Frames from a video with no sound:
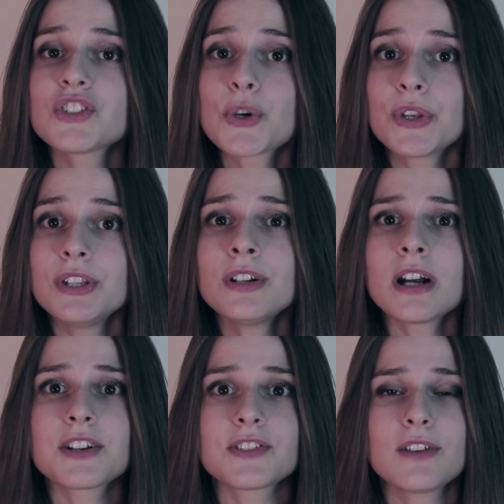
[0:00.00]
So
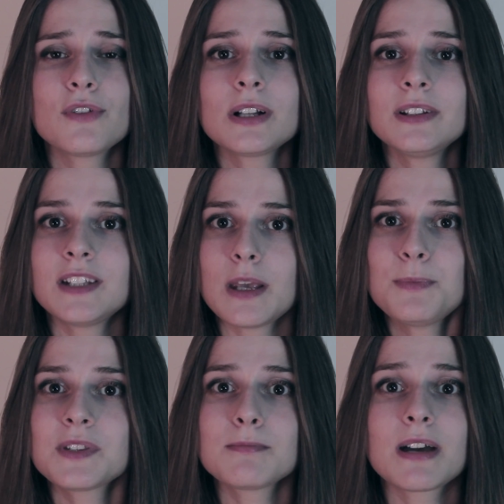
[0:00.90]
here are several
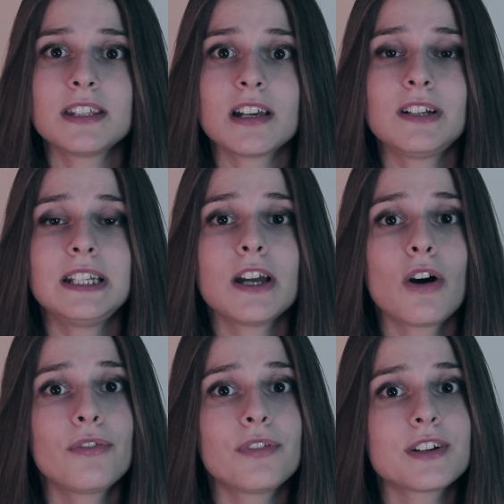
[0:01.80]
tips
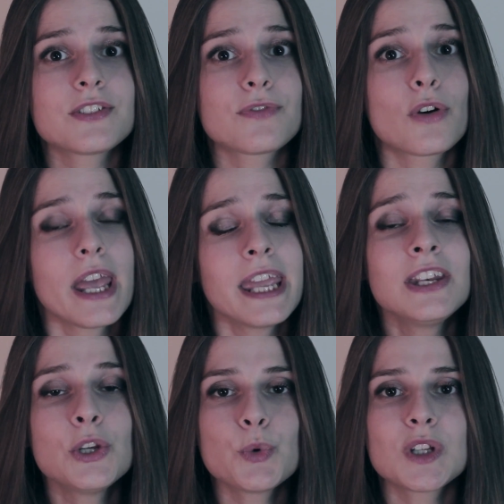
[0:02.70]
Machiavelli offers for
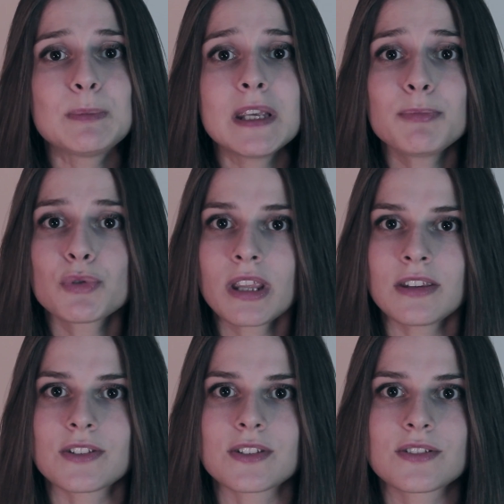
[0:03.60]
any would-be
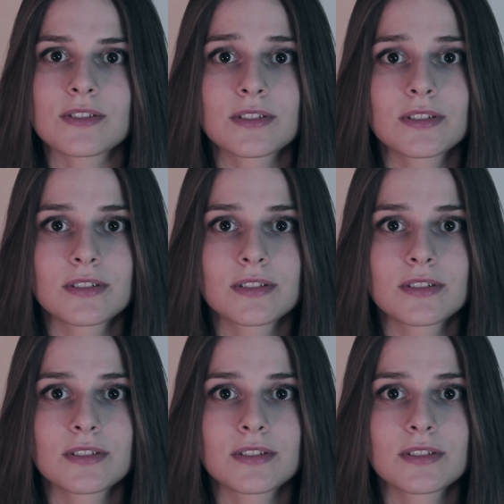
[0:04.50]
prince.